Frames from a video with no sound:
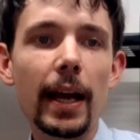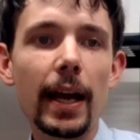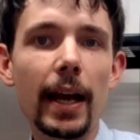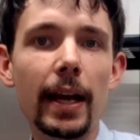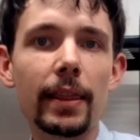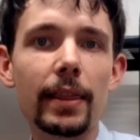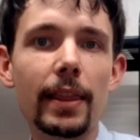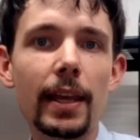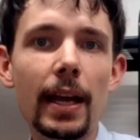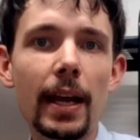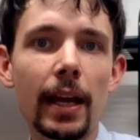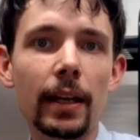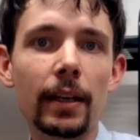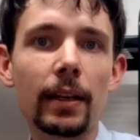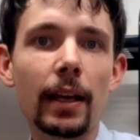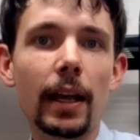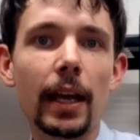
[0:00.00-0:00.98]
and
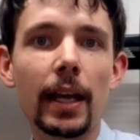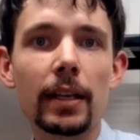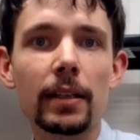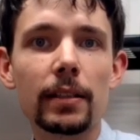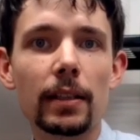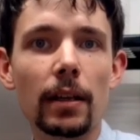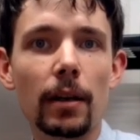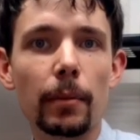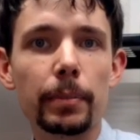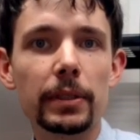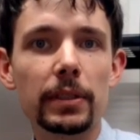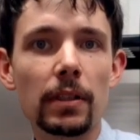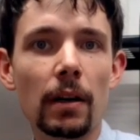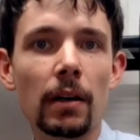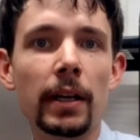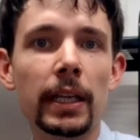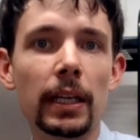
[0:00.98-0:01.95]
then ended up
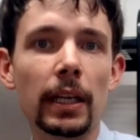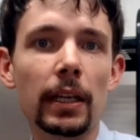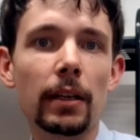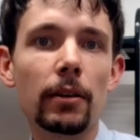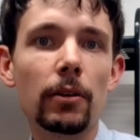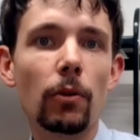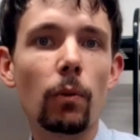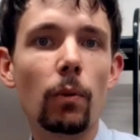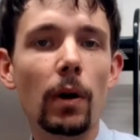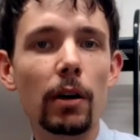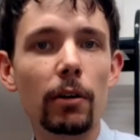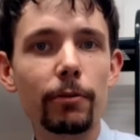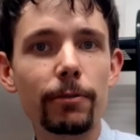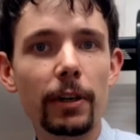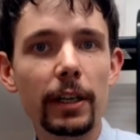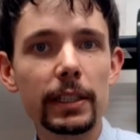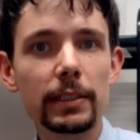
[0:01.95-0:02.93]
dying while
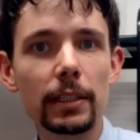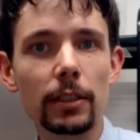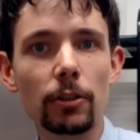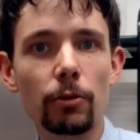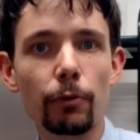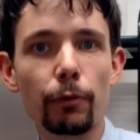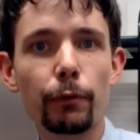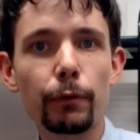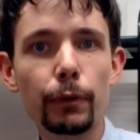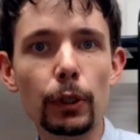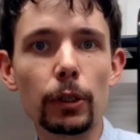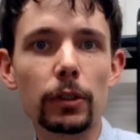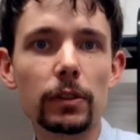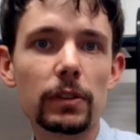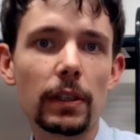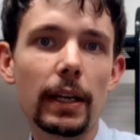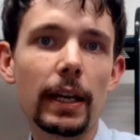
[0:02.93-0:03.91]
fighting on
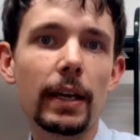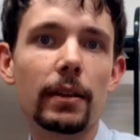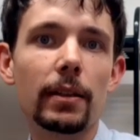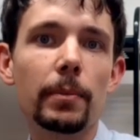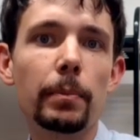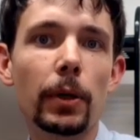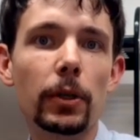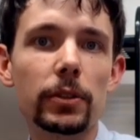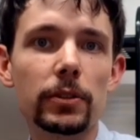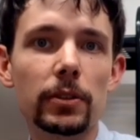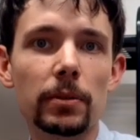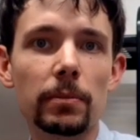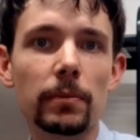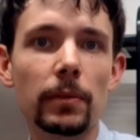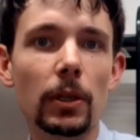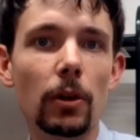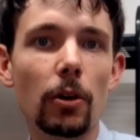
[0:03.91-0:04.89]
foot at the
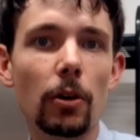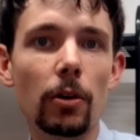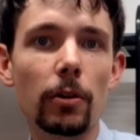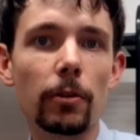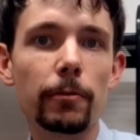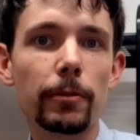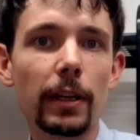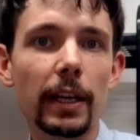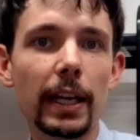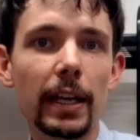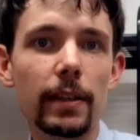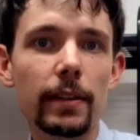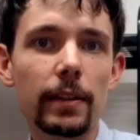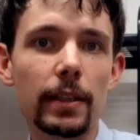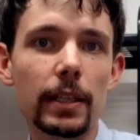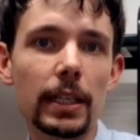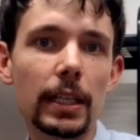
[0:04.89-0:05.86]
bottom of
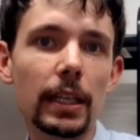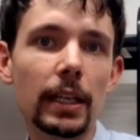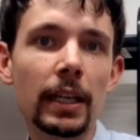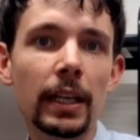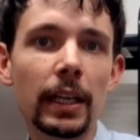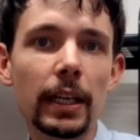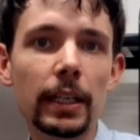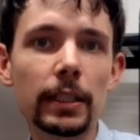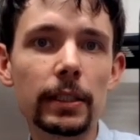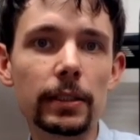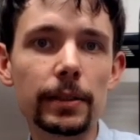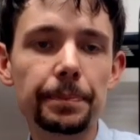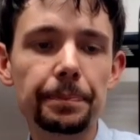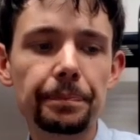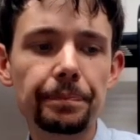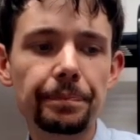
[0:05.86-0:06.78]
the hill.